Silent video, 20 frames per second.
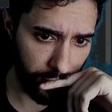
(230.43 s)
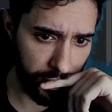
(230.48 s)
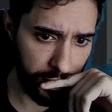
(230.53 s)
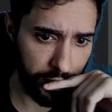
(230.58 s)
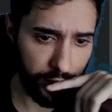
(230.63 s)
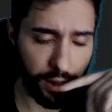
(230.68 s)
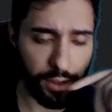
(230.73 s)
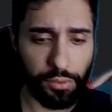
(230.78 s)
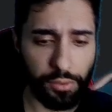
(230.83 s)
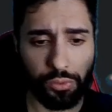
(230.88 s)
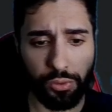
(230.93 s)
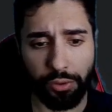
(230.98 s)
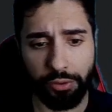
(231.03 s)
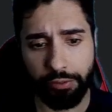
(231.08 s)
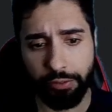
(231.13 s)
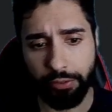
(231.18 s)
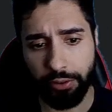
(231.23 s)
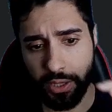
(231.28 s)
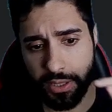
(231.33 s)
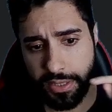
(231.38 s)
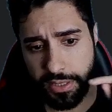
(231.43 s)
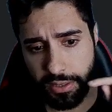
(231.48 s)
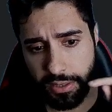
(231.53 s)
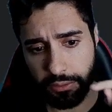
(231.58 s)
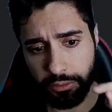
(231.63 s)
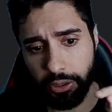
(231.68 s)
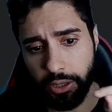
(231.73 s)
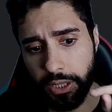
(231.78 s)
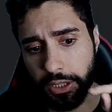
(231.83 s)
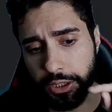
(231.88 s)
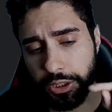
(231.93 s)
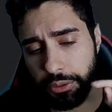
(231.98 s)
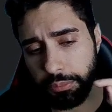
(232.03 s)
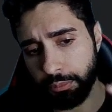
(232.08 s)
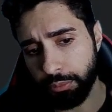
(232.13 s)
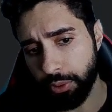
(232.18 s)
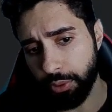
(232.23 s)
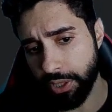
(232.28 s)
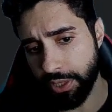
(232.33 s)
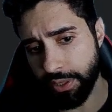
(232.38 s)
interface segregation
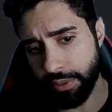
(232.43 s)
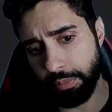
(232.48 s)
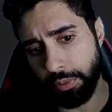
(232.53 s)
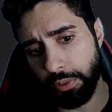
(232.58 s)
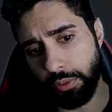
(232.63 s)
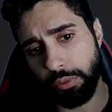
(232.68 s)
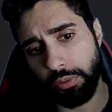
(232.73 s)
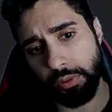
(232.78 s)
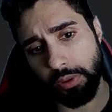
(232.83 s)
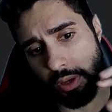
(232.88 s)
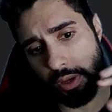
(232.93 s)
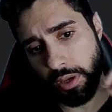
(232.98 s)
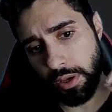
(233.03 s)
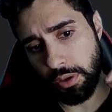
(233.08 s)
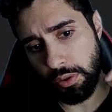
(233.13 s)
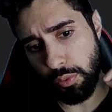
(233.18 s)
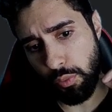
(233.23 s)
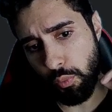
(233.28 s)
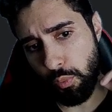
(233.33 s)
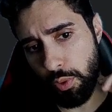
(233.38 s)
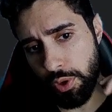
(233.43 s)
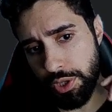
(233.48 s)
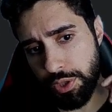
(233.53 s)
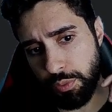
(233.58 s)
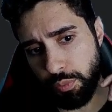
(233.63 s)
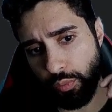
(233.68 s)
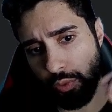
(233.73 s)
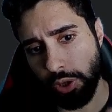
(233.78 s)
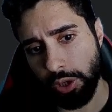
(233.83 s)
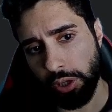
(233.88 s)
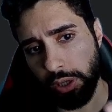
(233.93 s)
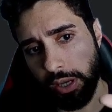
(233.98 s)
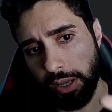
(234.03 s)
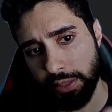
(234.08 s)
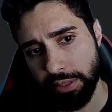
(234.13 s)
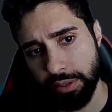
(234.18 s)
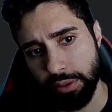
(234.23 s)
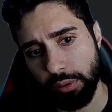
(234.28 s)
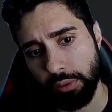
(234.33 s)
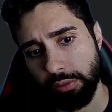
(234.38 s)
principle, which we're gonna
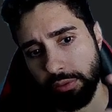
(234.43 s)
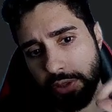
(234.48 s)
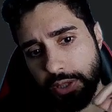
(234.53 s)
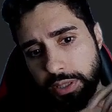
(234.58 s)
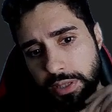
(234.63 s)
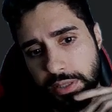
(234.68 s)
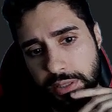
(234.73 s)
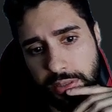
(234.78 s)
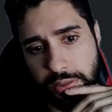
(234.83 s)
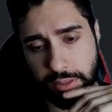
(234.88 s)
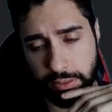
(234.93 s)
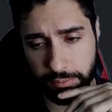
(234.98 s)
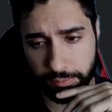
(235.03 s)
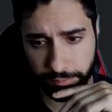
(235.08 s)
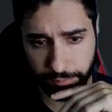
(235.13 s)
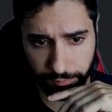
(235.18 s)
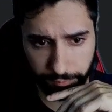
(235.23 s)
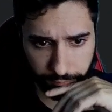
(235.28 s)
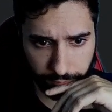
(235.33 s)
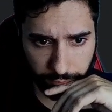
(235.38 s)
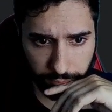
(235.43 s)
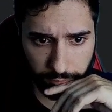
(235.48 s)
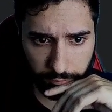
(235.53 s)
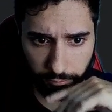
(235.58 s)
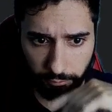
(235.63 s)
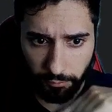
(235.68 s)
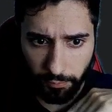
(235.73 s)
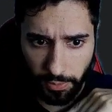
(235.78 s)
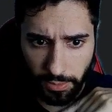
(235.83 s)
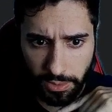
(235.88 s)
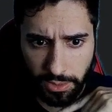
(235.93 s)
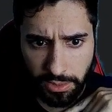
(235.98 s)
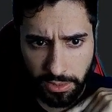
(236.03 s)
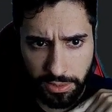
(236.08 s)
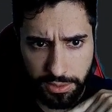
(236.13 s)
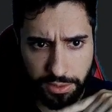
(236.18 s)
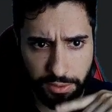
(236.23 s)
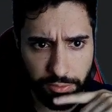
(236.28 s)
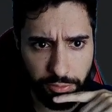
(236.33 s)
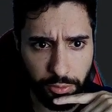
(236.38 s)
solve this in a
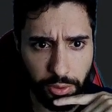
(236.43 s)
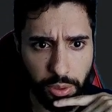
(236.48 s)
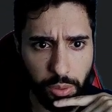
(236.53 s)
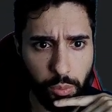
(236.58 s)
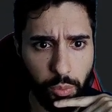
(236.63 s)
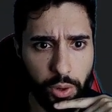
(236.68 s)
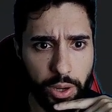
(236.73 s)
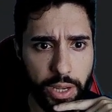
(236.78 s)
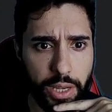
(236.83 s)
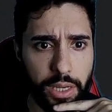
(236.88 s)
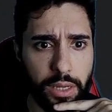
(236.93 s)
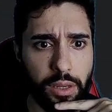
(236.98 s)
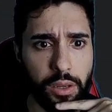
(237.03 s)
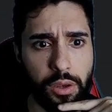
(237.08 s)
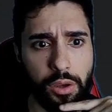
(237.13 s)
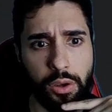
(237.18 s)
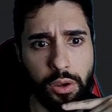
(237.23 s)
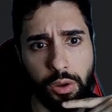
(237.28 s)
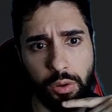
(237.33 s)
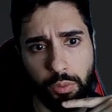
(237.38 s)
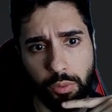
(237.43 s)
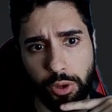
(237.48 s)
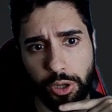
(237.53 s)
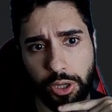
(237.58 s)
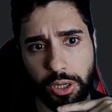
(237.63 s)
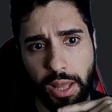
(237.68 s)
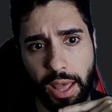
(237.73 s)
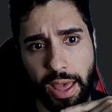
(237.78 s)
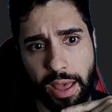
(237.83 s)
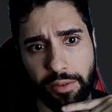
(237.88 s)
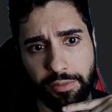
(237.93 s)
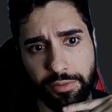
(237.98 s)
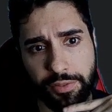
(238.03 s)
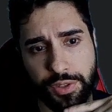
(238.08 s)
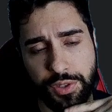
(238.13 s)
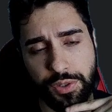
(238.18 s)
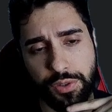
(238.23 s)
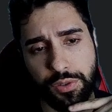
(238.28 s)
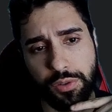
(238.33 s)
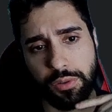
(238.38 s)
different way. We're gonna have
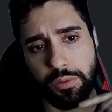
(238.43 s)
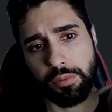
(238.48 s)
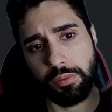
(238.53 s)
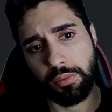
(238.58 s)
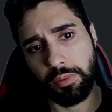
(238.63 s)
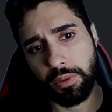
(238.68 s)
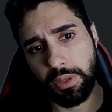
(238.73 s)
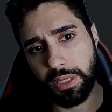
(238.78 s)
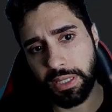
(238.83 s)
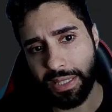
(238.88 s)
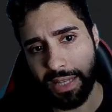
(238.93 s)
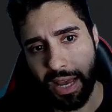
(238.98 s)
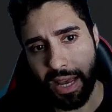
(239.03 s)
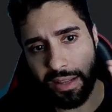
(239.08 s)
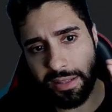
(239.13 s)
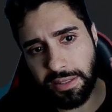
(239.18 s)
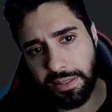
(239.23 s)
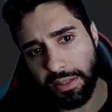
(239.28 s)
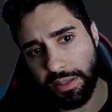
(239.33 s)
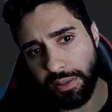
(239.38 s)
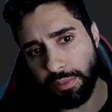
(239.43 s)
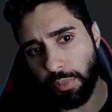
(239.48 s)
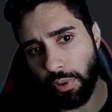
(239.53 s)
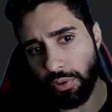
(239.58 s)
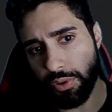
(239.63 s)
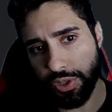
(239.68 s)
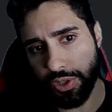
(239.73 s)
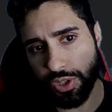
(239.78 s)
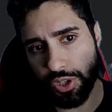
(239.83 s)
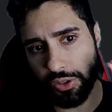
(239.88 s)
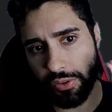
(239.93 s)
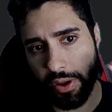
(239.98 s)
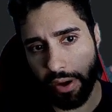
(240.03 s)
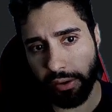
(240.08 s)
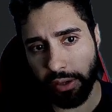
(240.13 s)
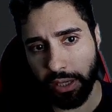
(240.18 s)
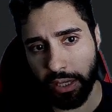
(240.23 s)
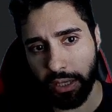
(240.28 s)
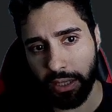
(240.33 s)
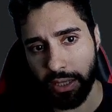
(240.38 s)
to get this most
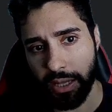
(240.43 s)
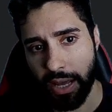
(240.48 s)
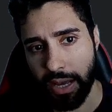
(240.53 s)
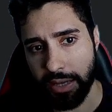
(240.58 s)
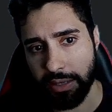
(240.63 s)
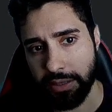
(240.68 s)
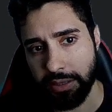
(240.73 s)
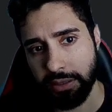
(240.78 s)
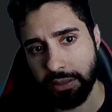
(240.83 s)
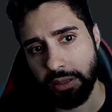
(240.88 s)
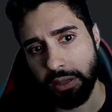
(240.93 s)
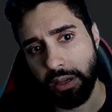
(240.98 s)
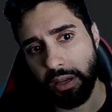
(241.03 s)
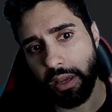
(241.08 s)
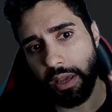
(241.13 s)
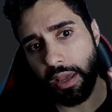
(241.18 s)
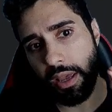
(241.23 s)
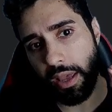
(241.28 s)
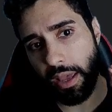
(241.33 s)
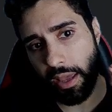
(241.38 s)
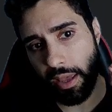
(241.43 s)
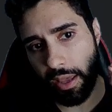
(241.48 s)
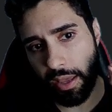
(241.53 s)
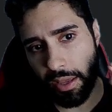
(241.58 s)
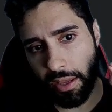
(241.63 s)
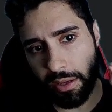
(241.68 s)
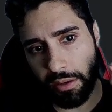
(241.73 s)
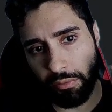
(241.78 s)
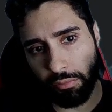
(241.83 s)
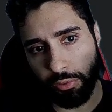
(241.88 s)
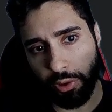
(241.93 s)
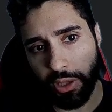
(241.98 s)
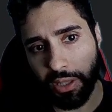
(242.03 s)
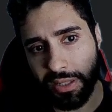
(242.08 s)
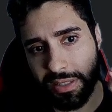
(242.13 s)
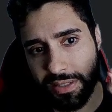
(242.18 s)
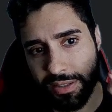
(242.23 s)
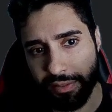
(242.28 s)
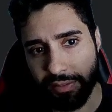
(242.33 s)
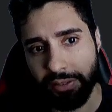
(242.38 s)
generic class and really
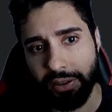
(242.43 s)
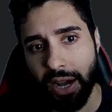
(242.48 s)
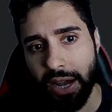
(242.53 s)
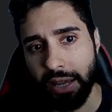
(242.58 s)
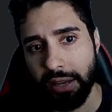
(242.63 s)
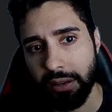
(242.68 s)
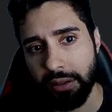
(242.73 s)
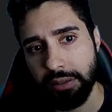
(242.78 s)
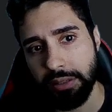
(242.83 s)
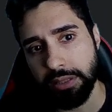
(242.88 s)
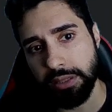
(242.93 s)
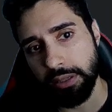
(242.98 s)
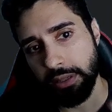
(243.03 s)
divide it